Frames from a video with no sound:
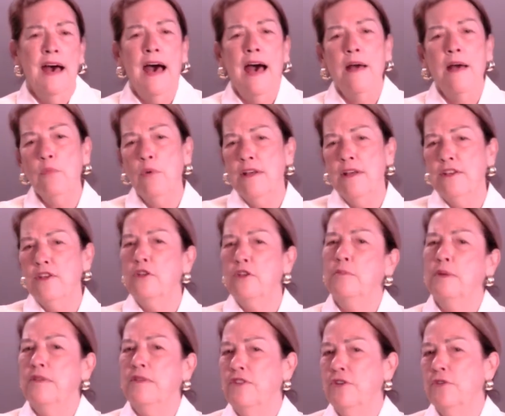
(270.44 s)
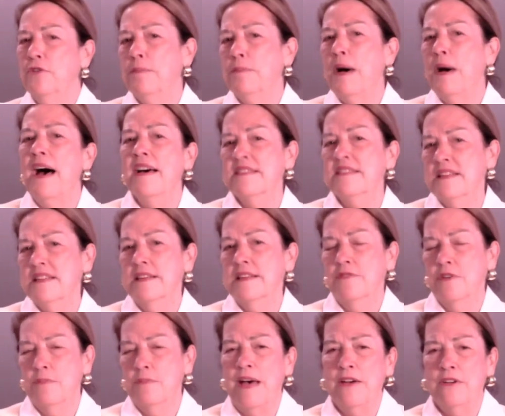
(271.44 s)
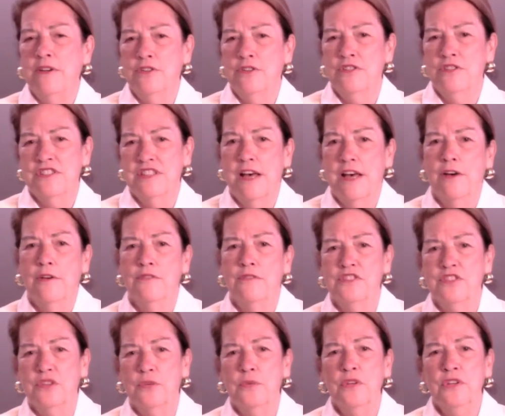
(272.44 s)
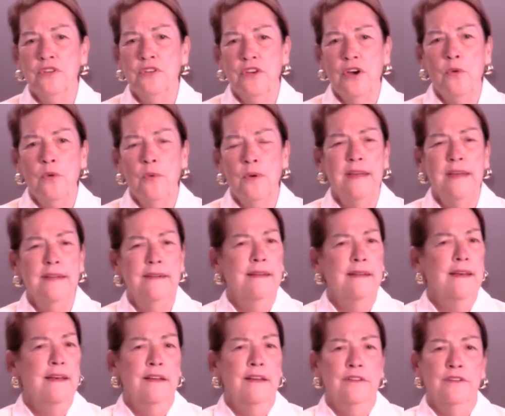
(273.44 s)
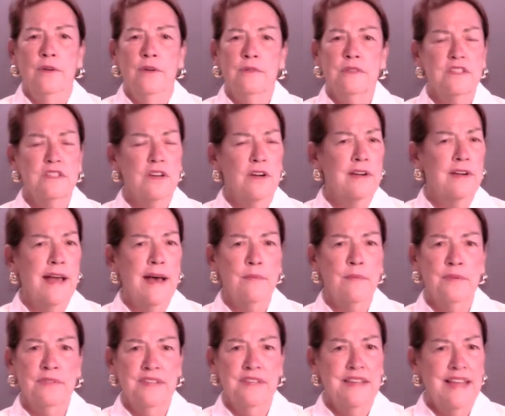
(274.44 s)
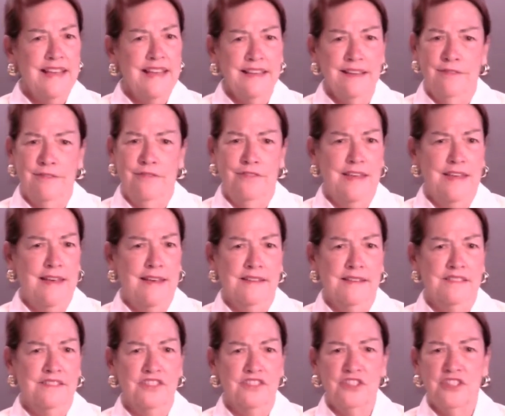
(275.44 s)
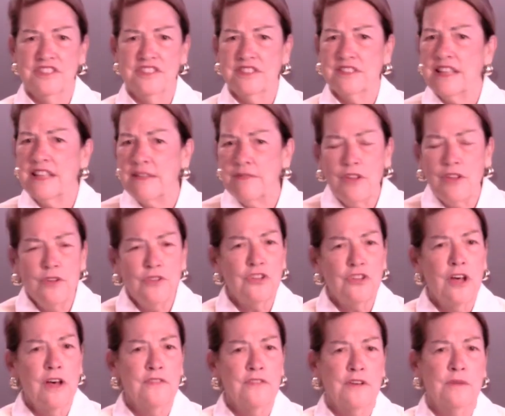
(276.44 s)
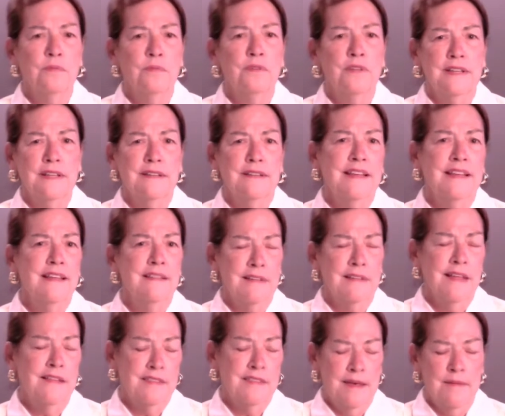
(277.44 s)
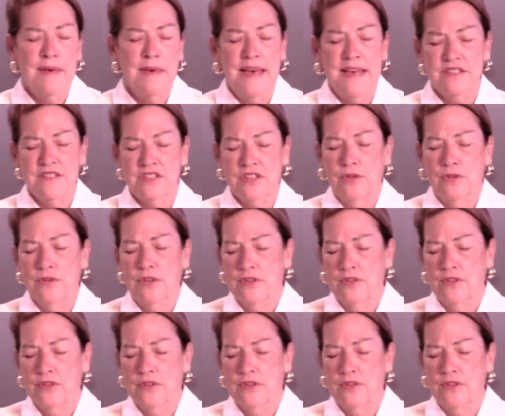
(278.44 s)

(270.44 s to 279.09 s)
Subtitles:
I want you to be very positive about yourself. So when you go in, don't start out with the negative things. Just leave those off completely and let them ask you